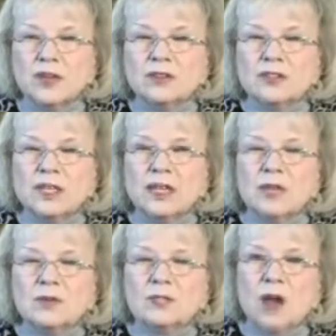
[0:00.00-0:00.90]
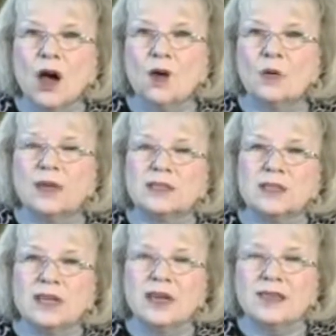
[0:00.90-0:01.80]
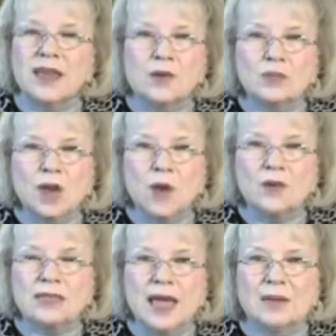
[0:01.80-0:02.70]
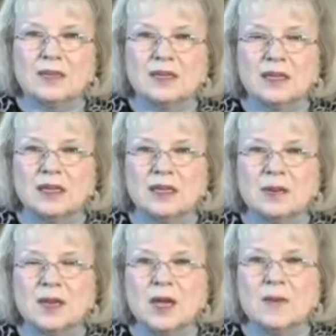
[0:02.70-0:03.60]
You see, he was always that was always happening to him.